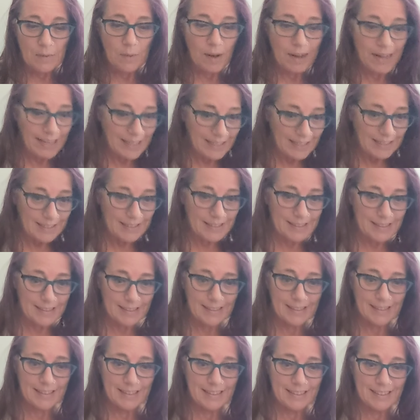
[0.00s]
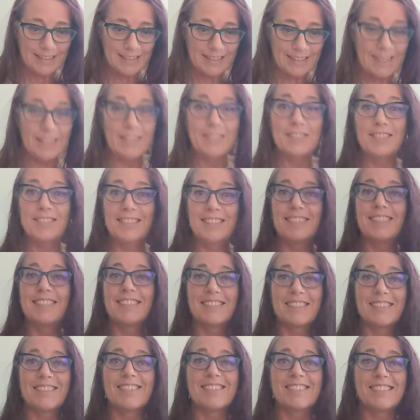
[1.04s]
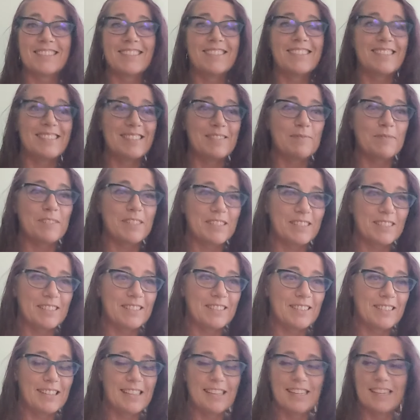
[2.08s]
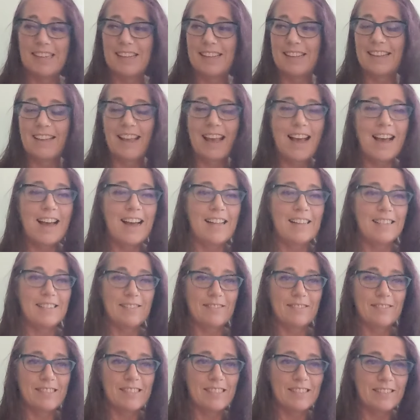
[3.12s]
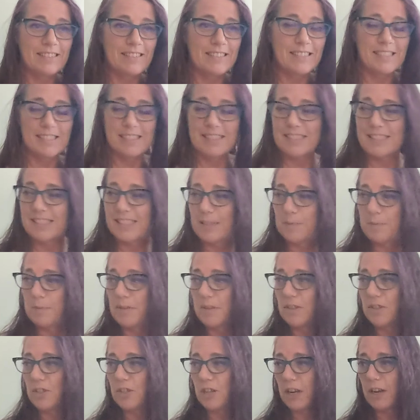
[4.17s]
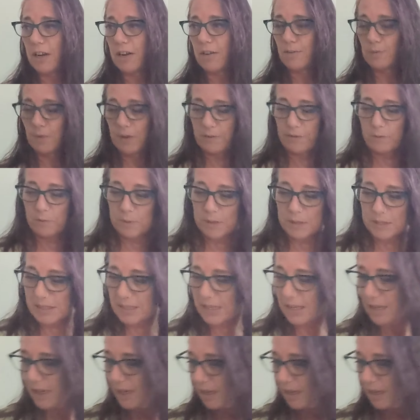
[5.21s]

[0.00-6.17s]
What? She is seriously judging me too. The cat, Sirius is asleep in the chair. One of them is.